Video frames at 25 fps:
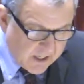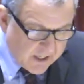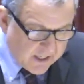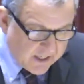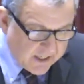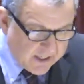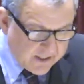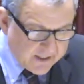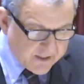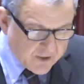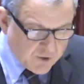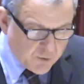
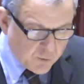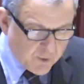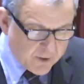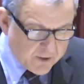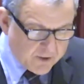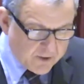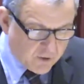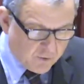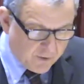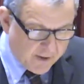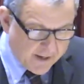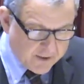It is
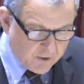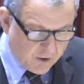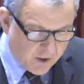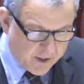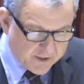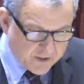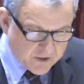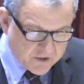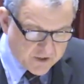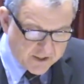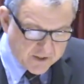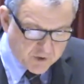with great
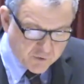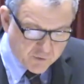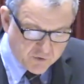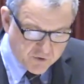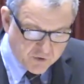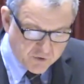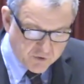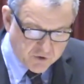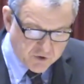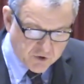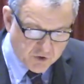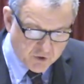honor to
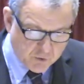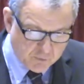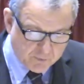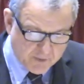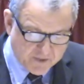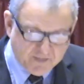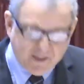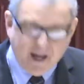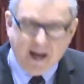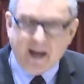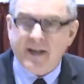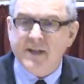introduce to you
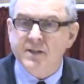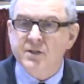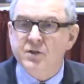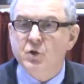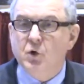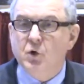Matthias